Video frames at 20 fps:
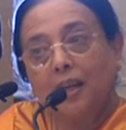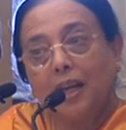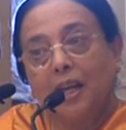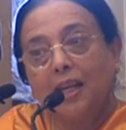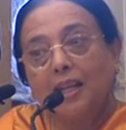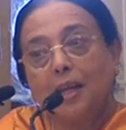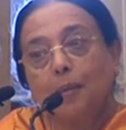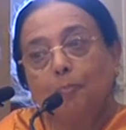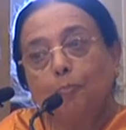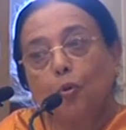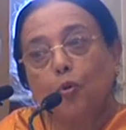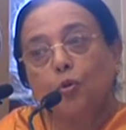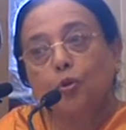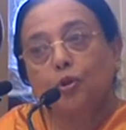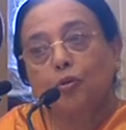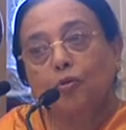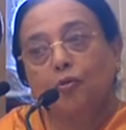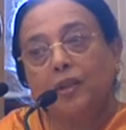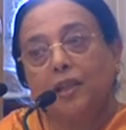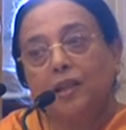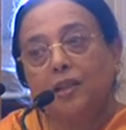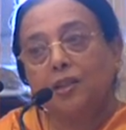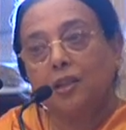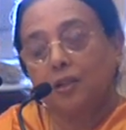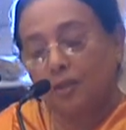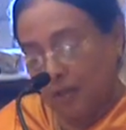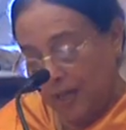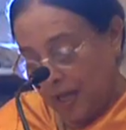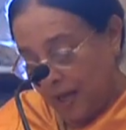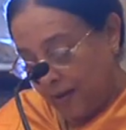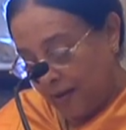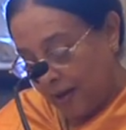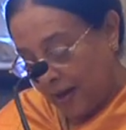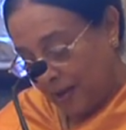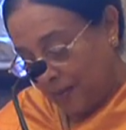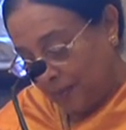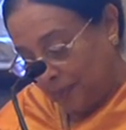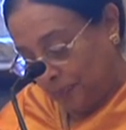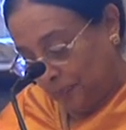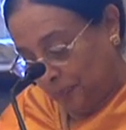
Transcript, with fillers: in a post-religious era.